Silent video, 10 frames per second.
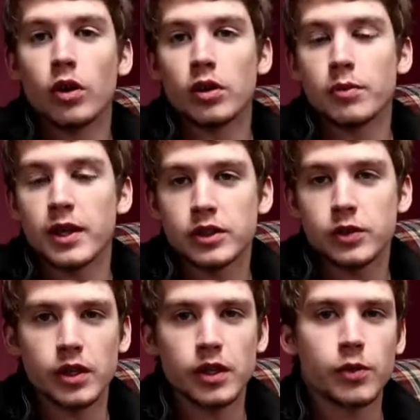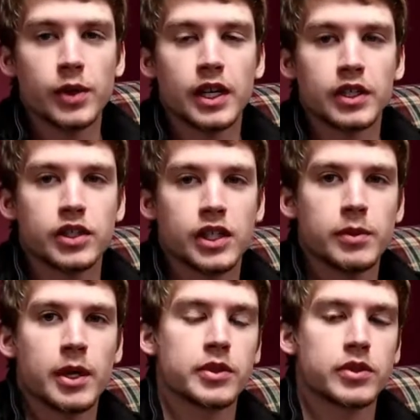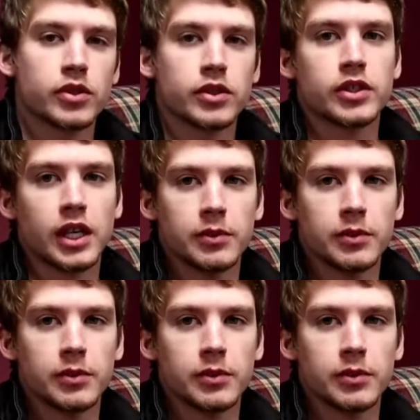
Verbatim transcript: Welcome back to another week at Cheney Baptist Church.